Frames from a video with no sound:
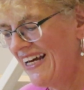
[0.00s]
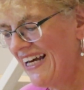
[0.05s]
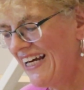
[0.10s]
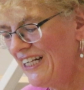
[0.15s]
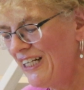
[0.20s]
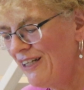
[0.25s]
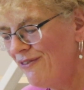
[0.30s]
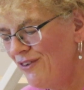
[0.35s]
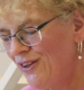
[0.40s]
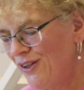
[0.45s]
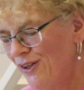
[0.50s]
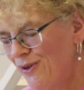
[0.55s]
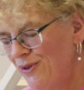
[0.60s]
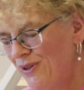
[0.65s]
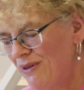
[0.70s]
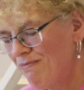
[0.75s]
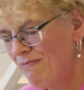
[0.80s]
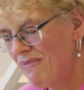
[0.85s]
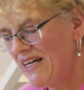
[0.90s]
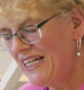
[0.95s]
And even though
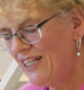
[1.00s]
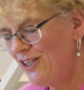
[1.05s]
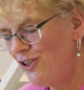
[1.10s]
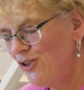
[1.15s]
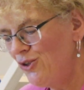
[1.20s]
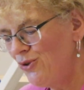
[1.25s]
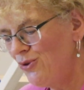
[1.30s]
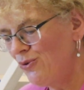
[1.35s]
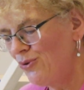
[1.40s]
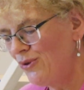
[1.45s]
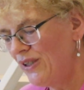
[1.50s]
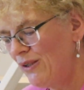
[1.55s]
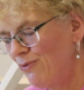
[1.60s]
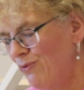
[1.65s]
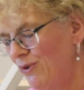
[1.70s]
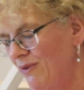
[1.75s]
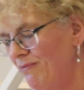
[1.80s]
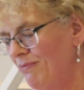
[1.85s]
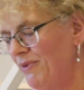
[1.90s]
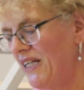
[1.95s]
the man knew he
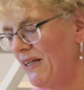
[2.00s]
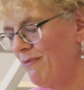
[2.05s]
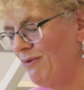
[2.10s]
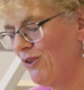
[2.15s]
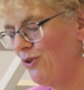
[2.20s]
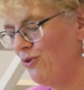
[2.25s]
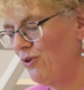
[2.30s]
wouldn't be able